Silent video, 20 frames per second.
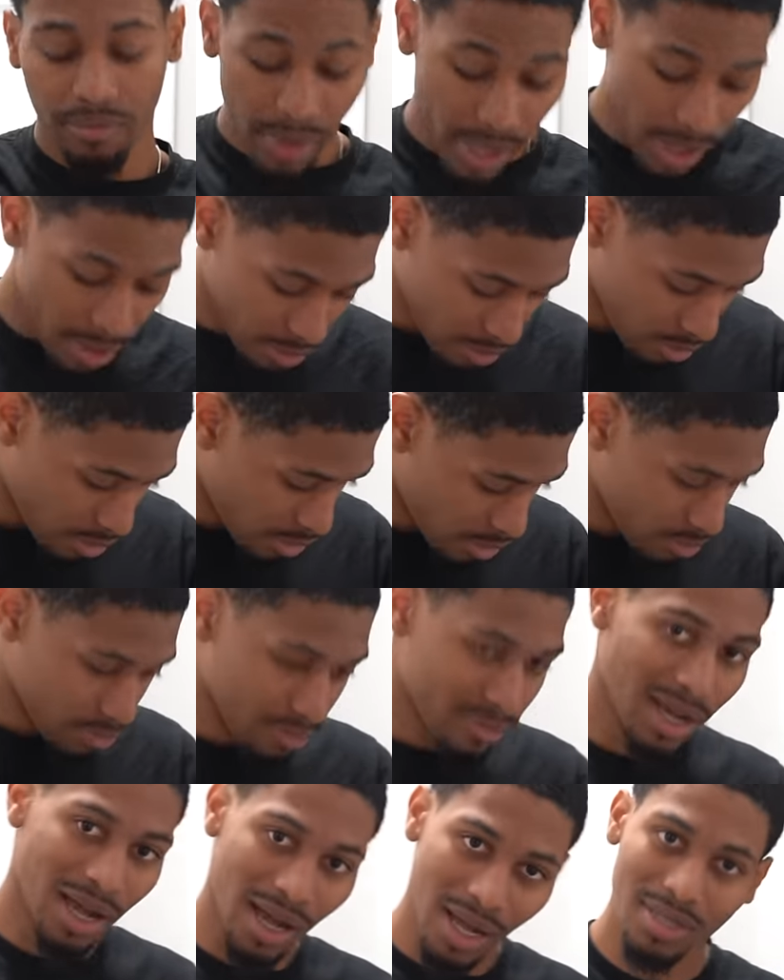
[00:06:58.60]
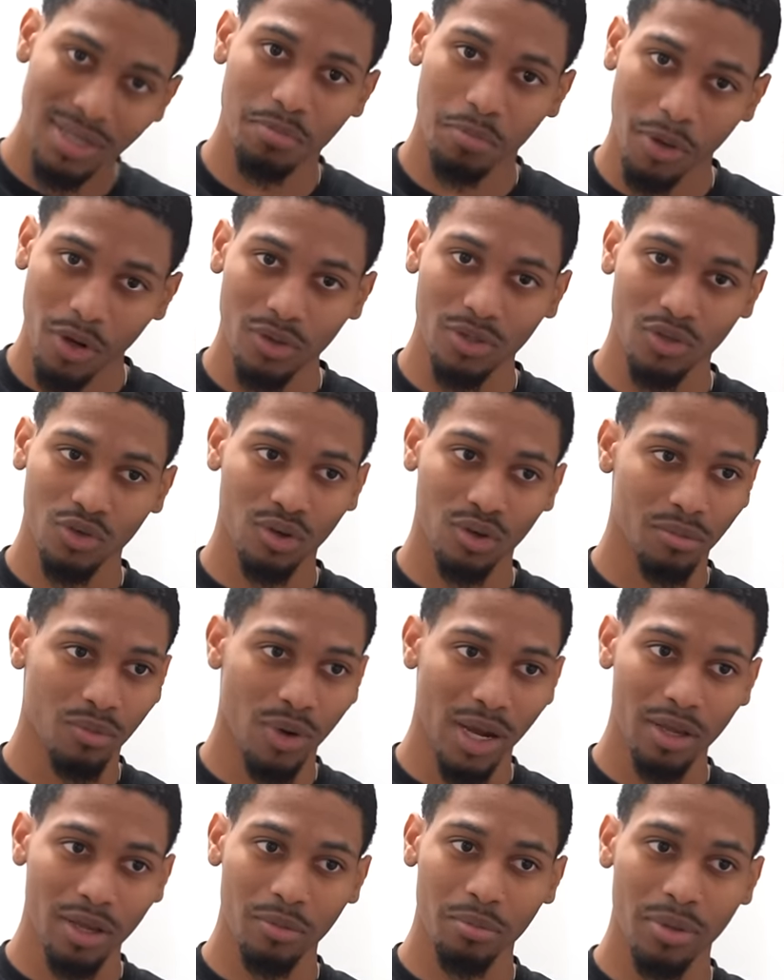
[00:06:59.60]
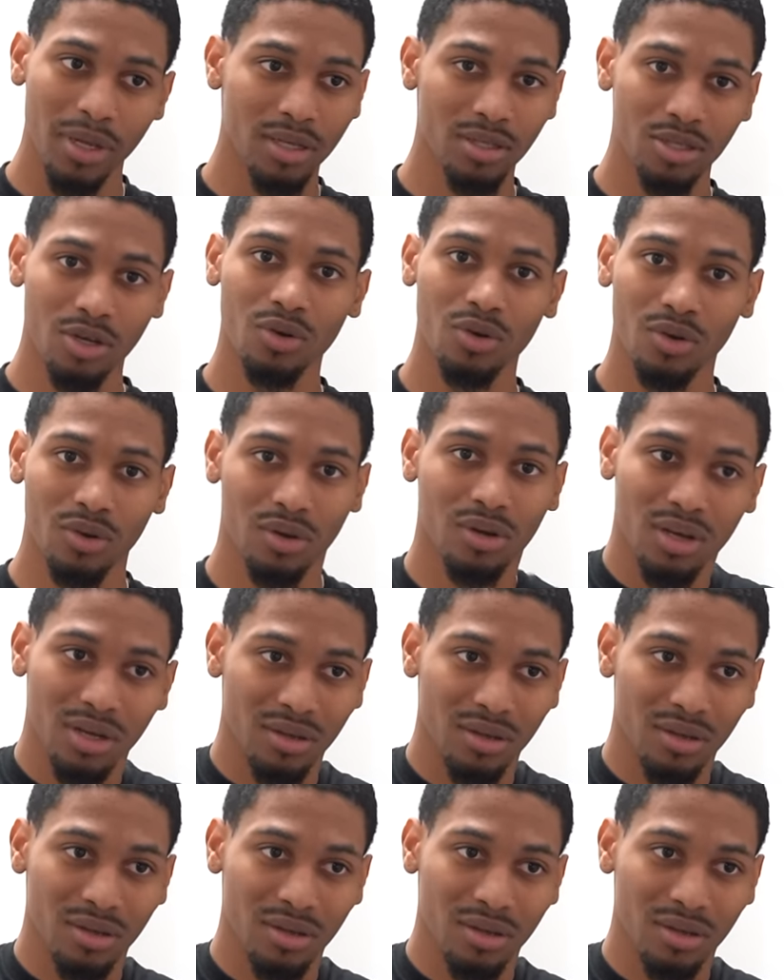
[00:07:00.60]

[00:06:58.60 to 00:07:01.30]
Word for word: Babe, I spoke to him. Why are you being so?